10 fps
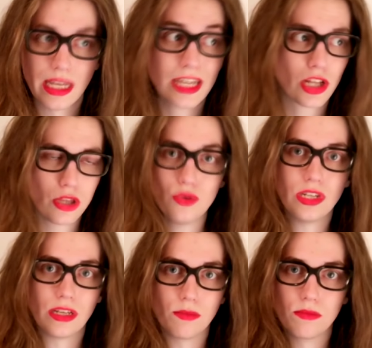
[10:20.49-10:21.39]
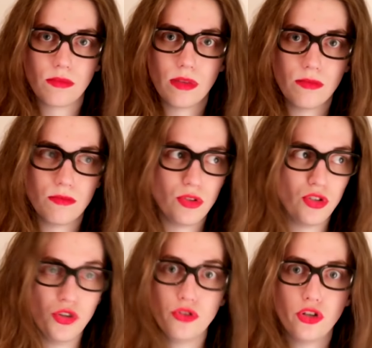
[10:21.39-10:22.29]
including
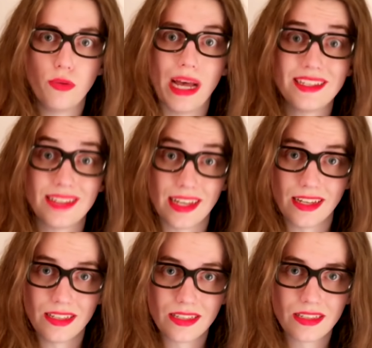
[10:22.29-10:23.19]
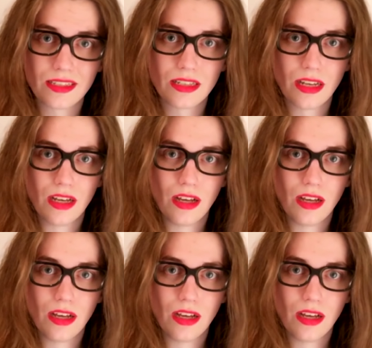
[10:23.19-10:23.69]
YouTube essayists.